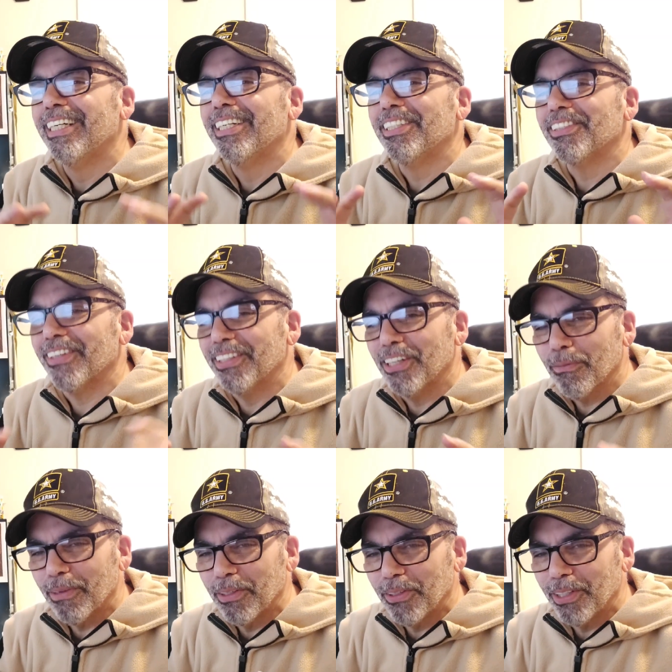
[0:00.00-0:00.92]
So I know
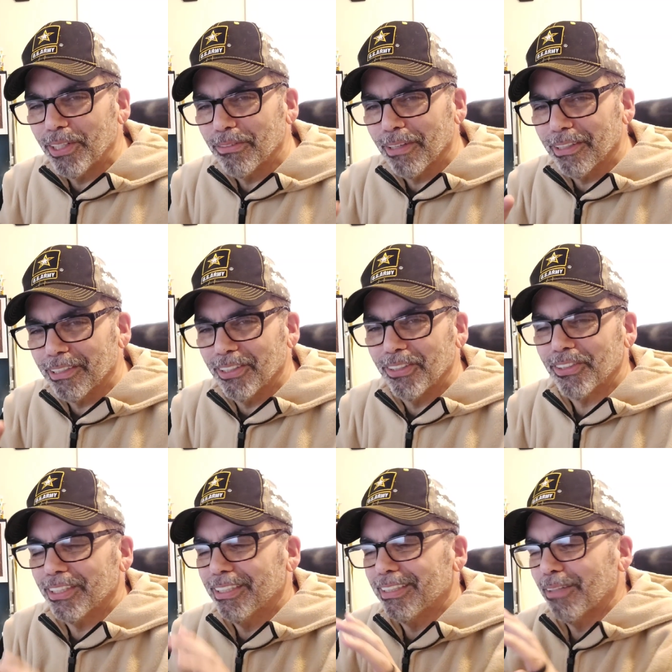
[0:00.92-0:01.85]
my New Year's
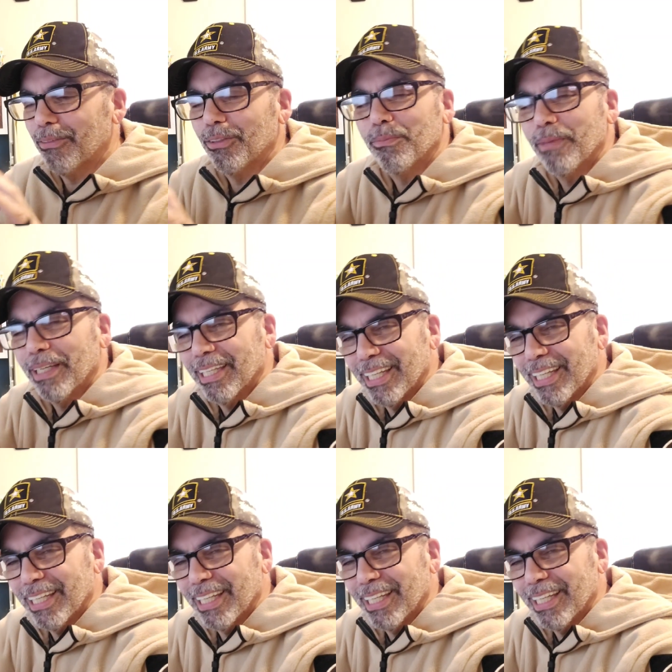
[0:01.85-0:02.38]
resolution is I would spend